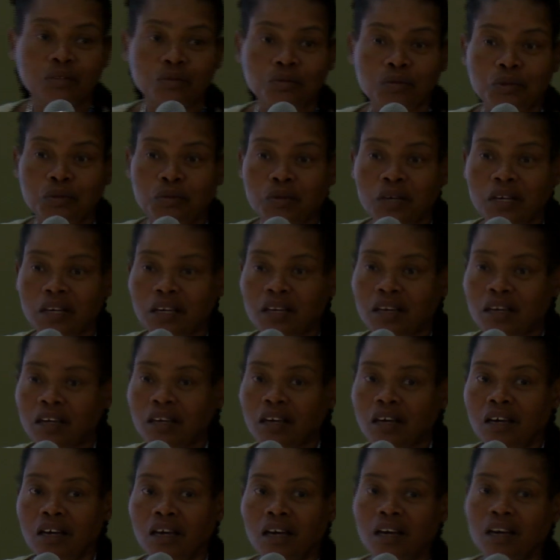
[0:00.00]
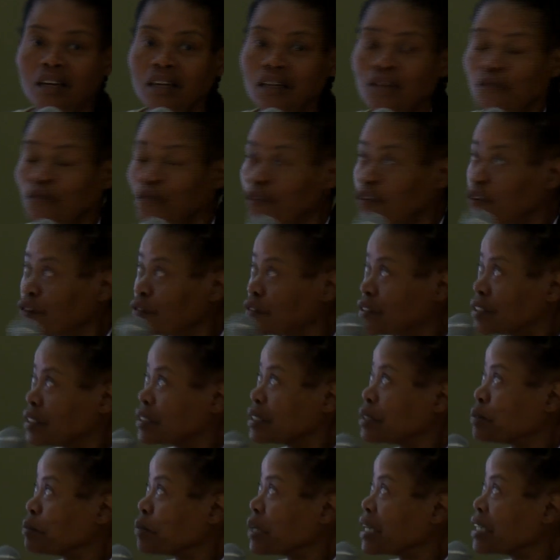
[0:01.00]
we were involved in
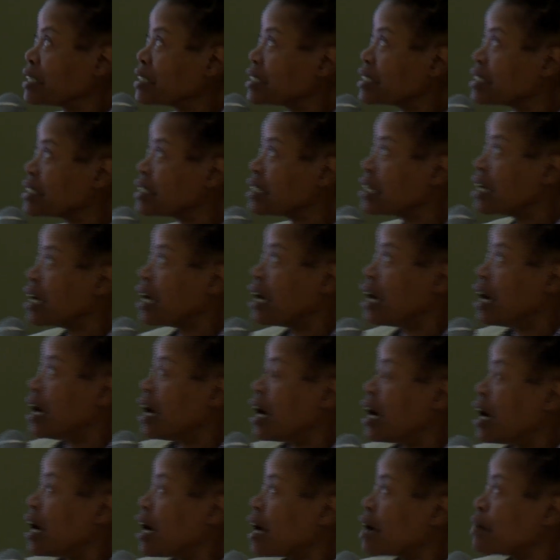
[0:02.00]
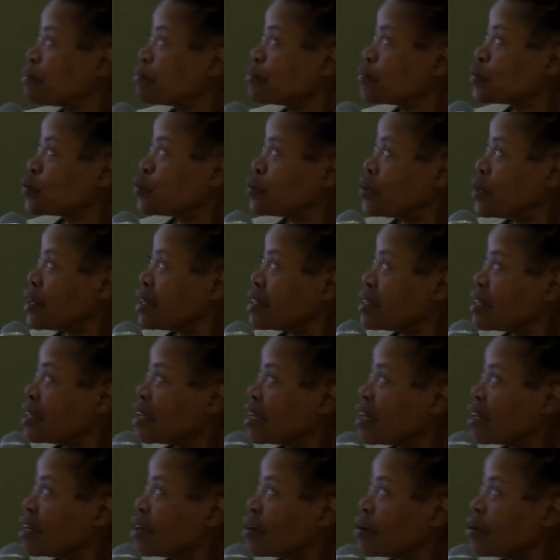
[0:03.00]
space. We had
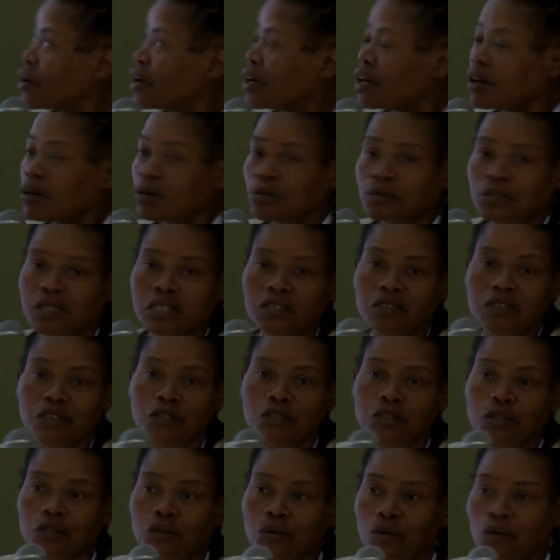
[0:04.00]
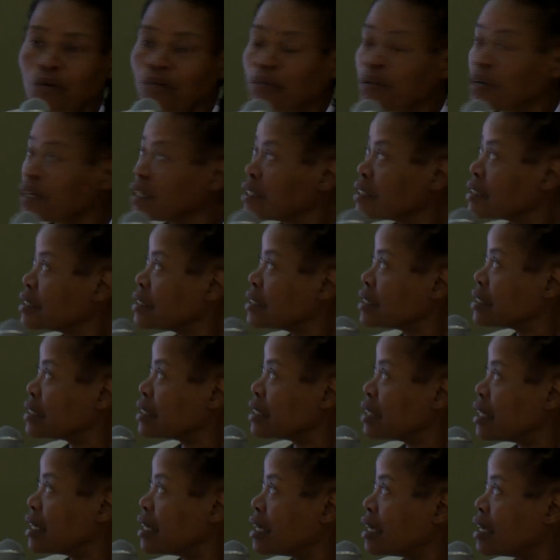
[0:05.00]
the Royal Observatory opened
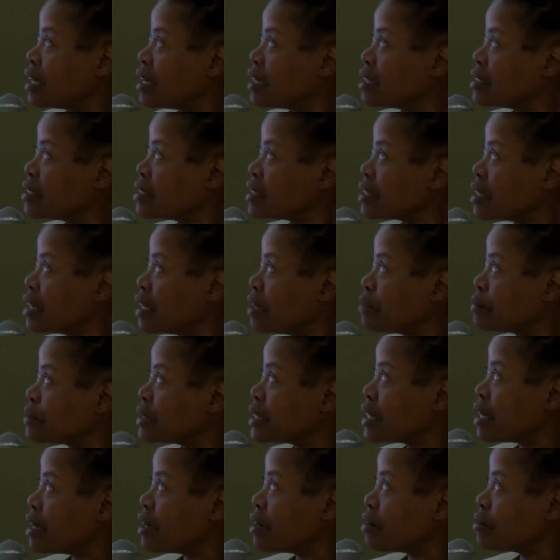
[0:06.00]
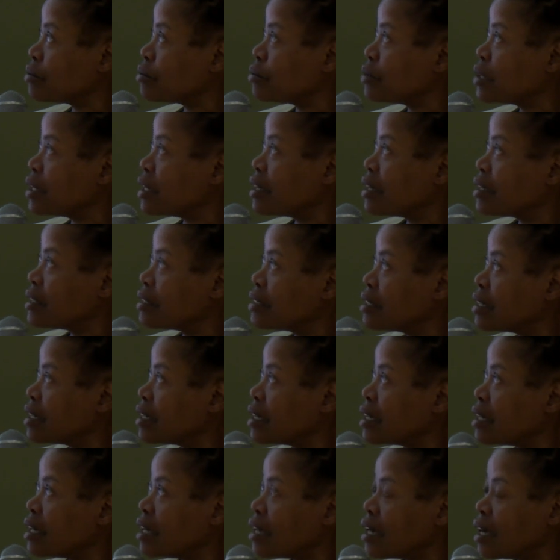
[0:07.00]
in Cape Town. We had
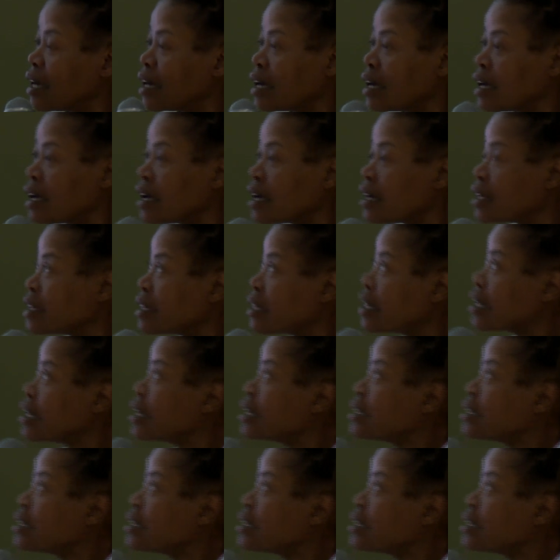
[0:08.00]
the